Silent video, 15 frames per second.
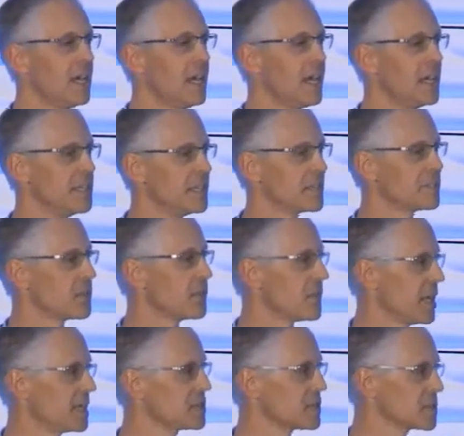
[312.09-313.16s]
And yet for
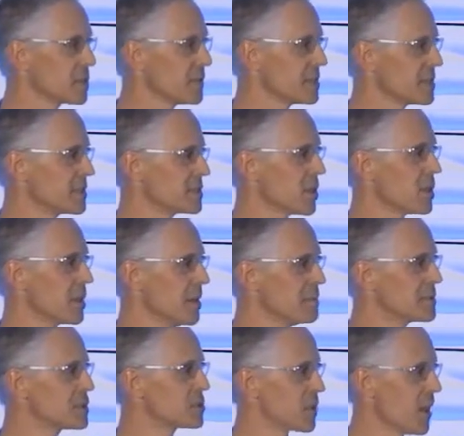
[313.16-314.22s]
financial services
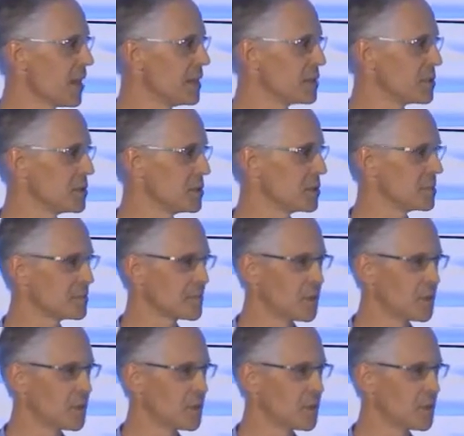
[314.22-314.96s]
startups trying to